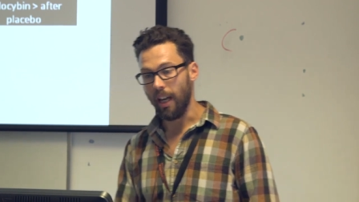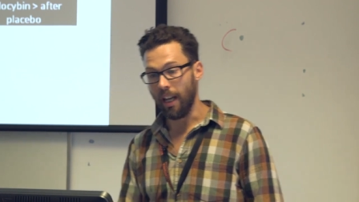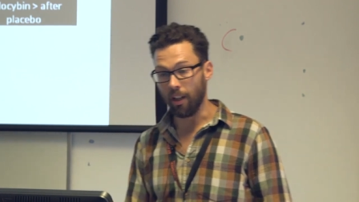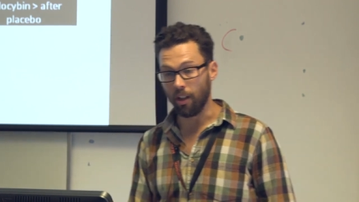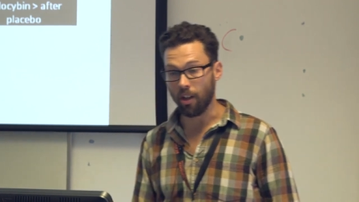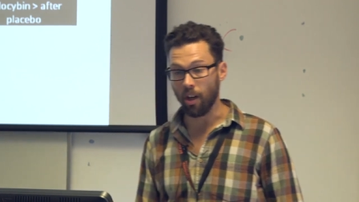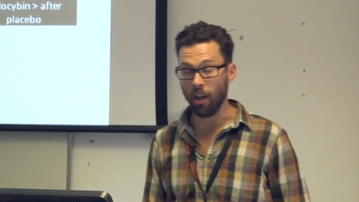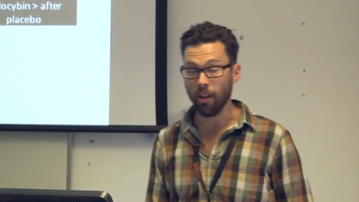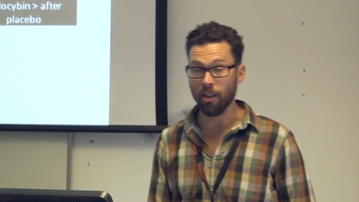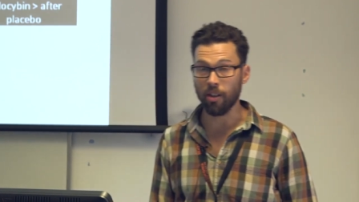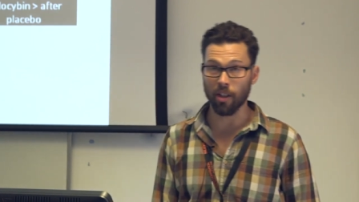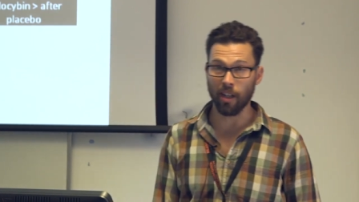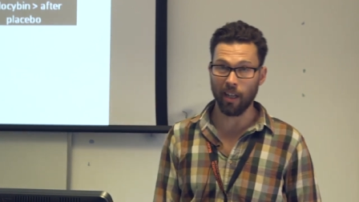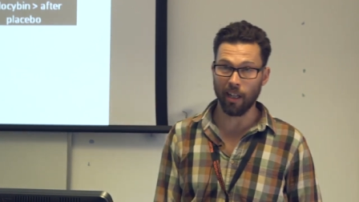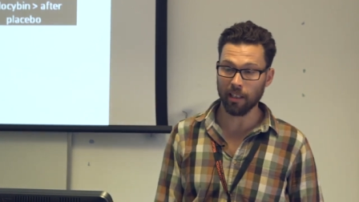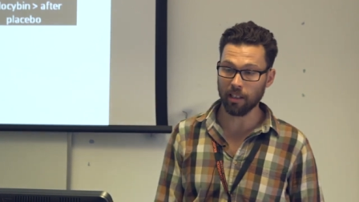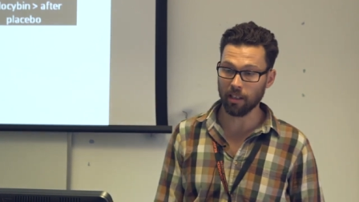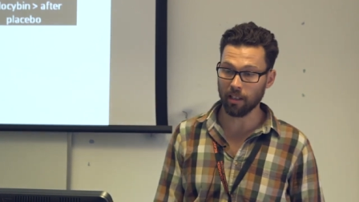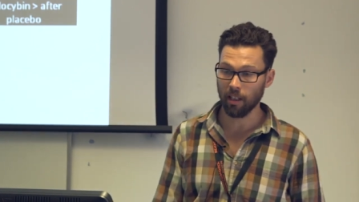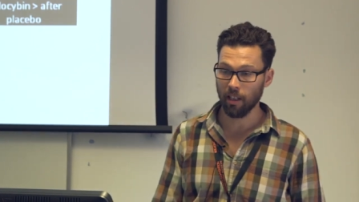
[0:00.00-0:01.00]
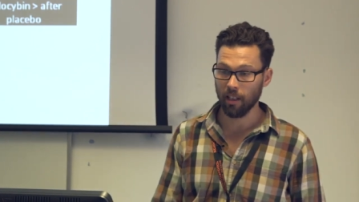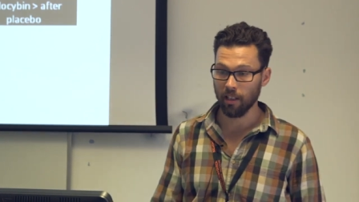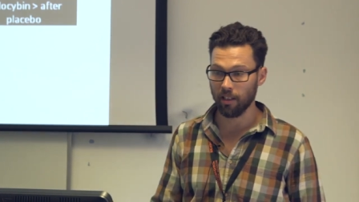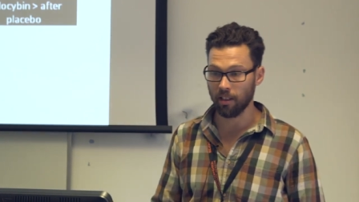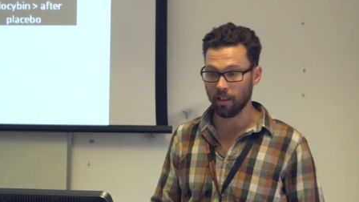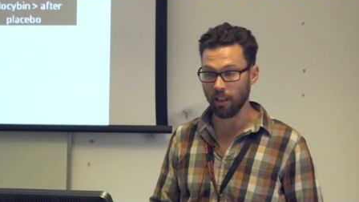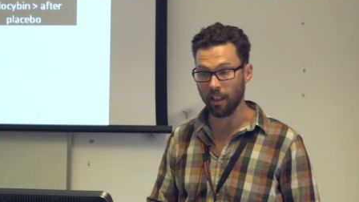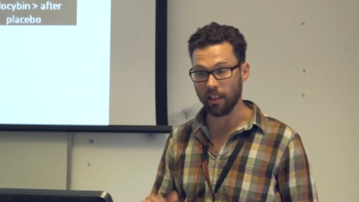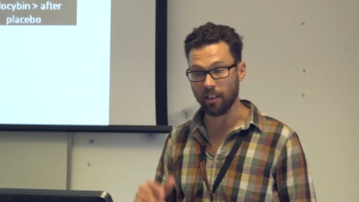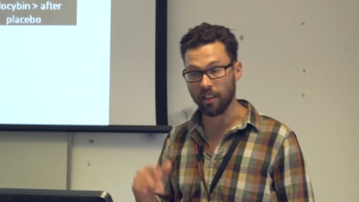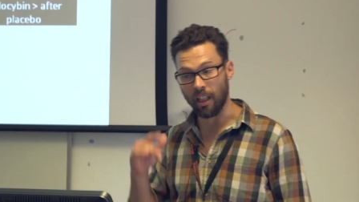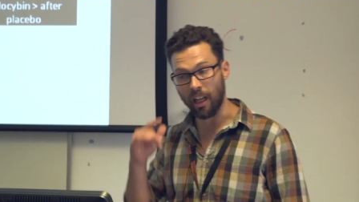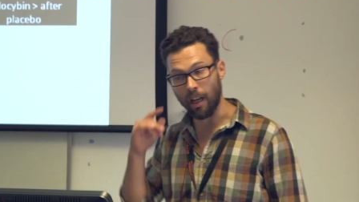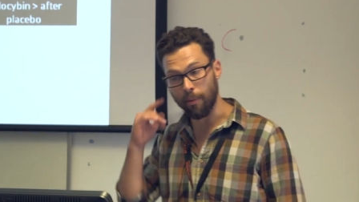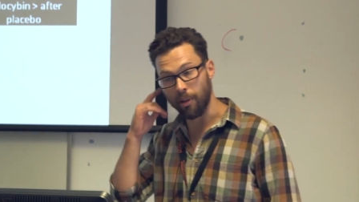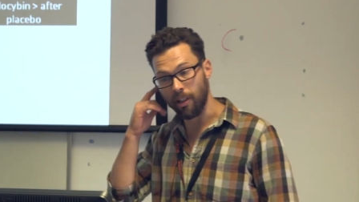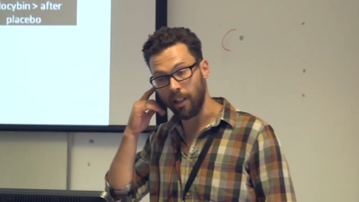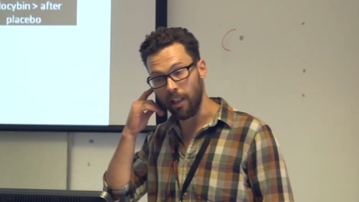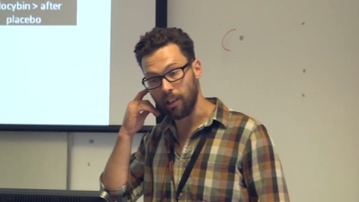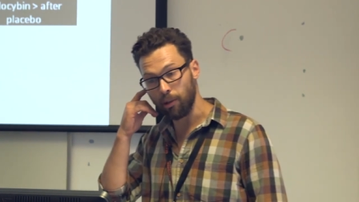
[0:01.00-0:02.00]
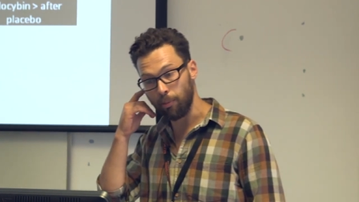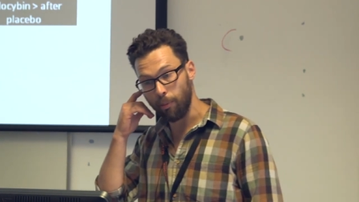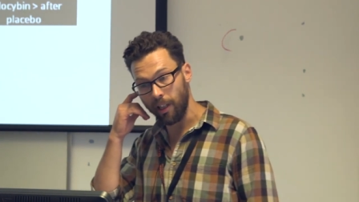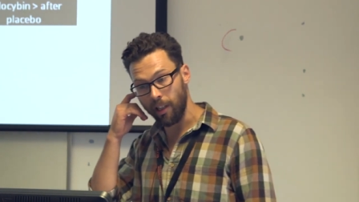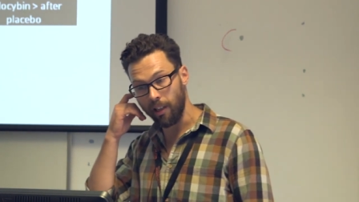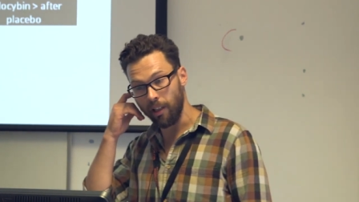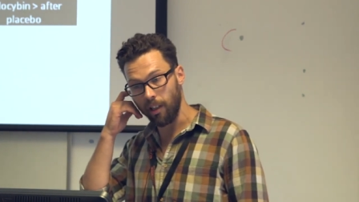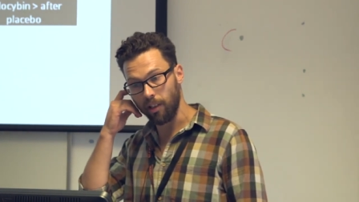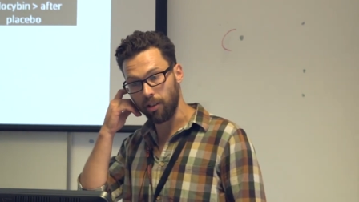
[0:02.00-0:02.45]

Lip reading: In contrast, psilocybin has been